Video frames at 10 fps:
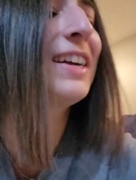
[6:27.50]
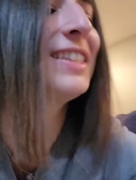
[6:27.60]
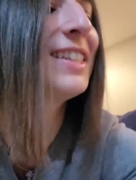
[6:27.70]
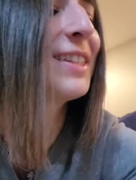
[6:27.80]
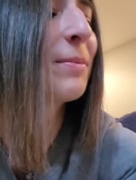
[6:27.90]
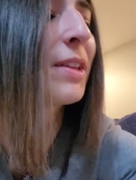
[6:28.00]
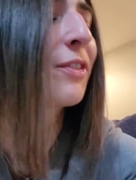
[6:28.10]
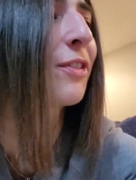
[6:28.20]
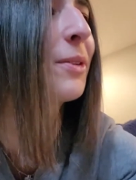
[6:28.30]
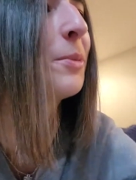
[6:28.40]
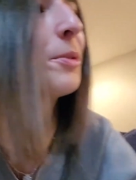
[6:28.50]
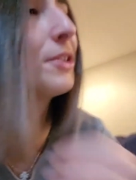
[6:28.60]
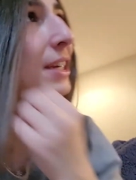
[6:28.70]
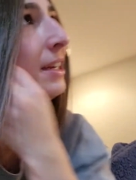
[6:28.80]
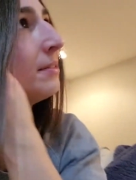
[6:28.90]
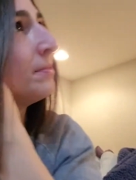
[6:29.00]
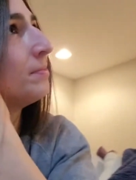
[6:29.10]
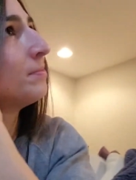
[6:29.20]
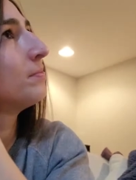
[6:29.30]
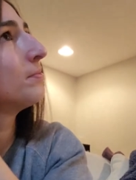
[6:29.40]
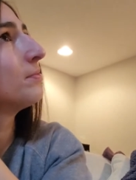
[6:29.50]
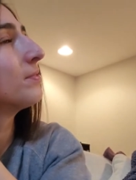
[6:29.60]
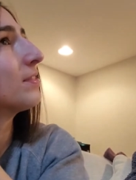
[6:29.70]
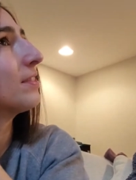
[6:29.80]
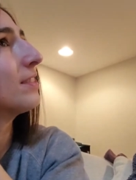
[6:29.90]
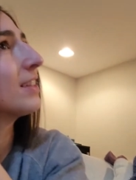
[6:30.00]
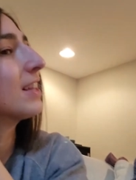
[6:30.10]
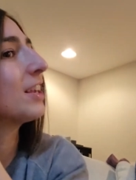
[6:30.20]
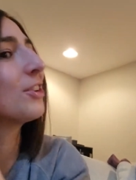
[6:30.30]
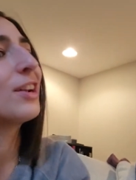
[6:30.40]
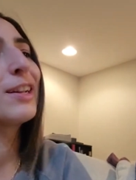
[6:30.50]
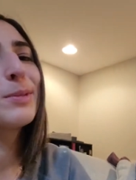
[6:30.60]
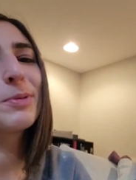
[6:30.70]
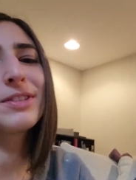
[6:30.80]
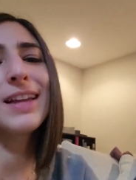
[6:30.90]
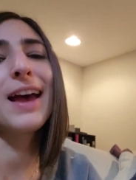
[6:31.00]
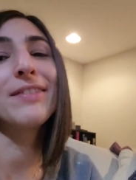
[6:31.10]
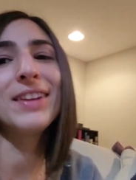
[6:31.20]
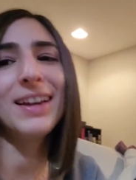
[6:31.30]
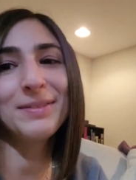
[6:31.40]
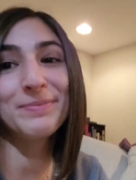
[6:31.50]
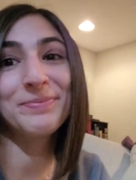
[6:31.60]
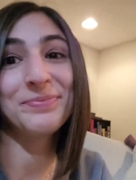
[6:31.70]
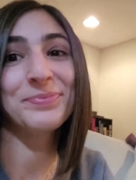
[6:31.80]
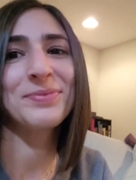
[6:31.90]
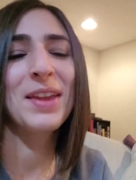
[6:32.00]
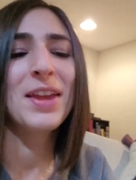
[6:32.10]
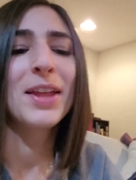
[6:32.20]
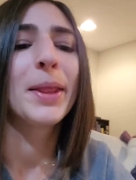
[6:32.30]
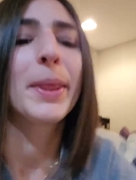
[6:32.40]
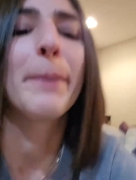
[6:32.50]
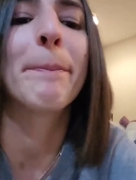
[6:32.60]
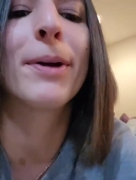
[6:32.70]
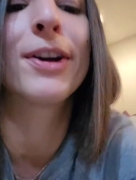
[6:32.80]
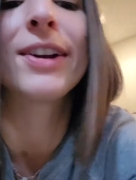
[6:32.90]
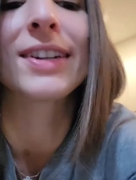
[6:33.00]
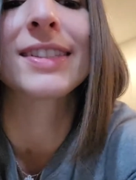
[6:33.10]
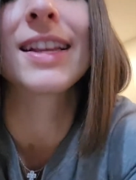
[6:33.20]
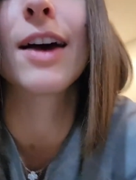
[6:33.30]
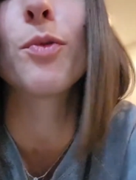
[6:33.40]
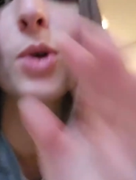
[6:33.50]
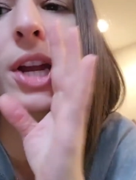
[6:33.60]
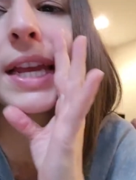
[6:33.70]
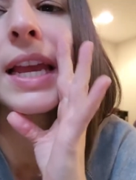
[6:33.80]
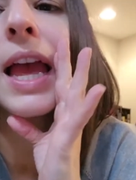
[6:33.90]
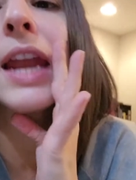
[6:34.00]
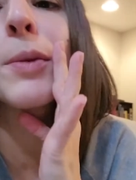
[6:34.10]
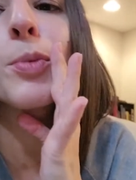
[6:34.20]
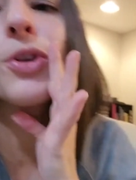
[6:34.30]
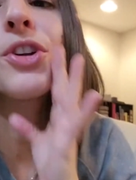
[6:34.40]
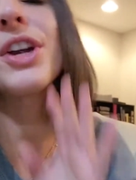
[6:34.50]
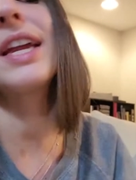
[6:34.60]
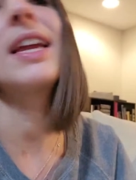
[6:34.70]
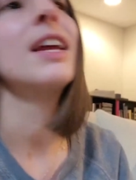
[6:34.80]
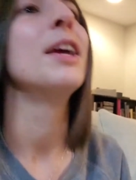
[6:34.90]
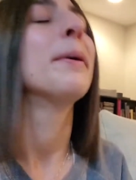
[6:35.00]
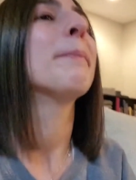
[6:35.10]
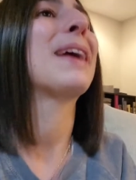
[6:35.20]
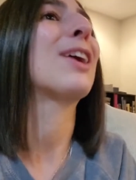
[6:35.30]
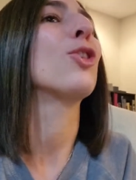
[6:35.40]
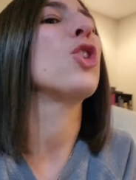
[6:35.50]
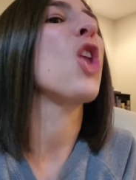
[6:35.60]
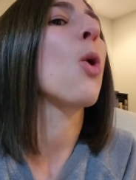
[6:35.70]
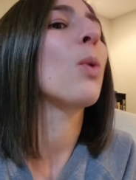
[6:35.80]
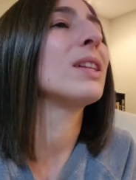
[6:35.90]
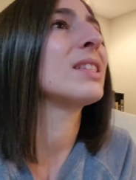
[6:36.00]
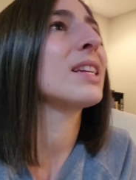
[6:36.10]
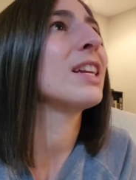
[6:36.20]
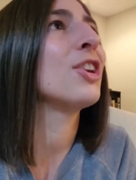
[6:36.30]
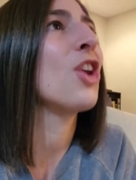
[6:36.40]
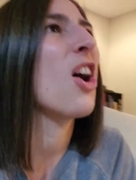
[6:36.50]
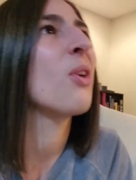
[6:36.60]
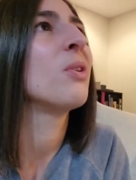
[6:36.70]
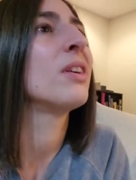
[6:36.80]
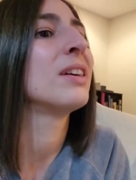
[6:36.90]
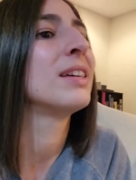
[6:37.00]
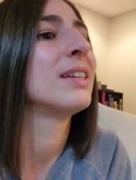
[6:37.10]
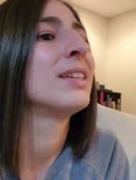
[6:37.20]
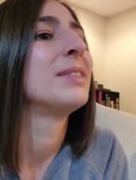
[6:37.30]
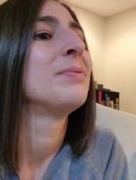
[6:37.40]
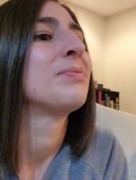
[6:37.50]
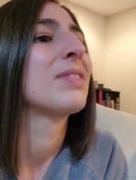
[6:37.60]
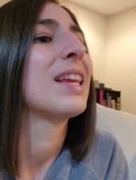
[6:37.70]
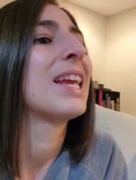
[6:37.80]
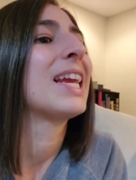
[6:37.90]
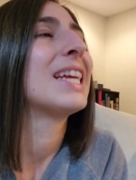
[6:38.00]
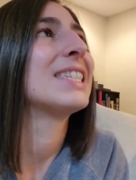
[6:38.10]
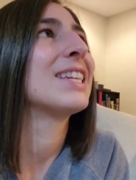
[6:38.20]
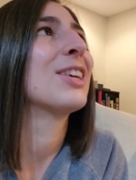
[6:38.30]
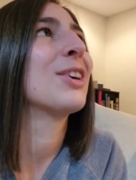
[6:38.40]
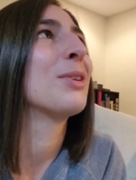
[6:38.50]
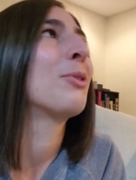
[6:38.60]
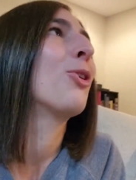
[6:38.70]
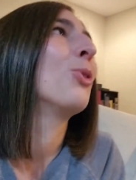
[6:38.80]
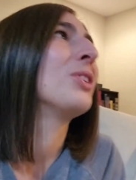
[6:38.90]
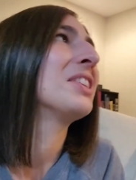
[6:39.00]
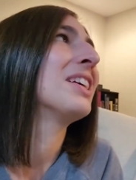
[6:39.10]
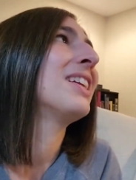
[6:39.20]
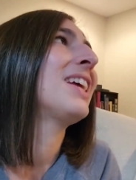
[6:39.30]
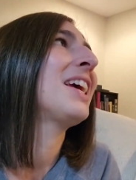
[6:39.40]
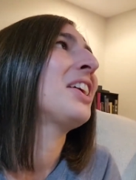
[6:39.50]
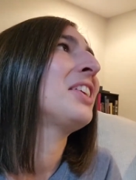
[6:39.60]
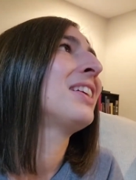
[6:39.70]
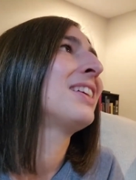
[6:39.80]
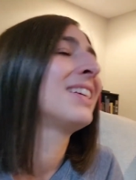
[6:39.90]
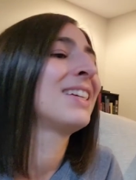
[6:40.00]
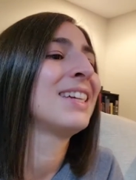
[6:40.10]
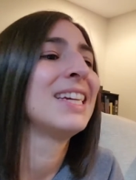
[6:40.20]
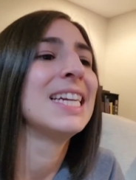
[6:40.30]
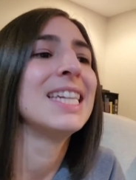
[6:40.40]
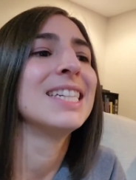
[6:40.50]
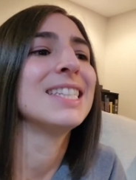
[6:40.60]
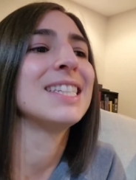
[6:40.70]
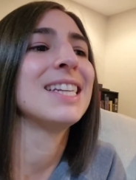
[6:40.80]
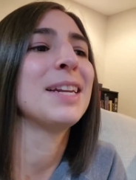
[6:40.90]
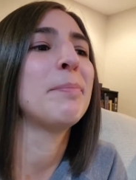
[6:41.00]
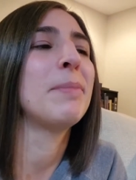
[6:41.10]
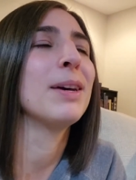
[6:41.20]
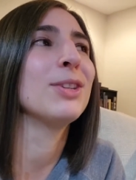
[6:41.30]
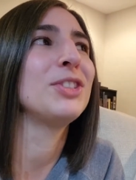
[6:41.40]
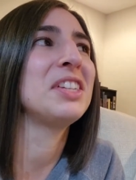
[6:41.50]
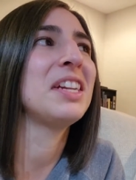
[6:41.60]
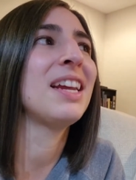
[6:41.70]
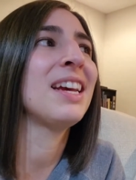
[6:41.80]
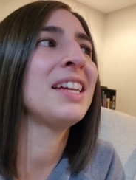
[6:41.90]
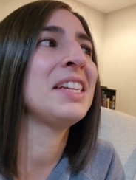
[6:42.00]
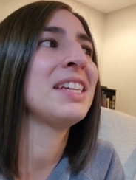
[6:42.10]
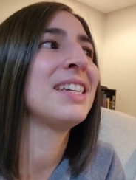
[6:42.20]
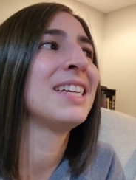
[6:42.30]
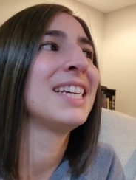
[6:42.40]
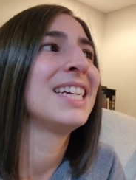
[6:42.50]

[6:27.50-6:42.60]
Is it something from the brewery? Yeah, it's not really that you're not supposed to have yet? The perks of working at a brewery. Michael, no one's going to know. Yes, they will. Is it a golden ale? No. Is it a Belgian ale? No.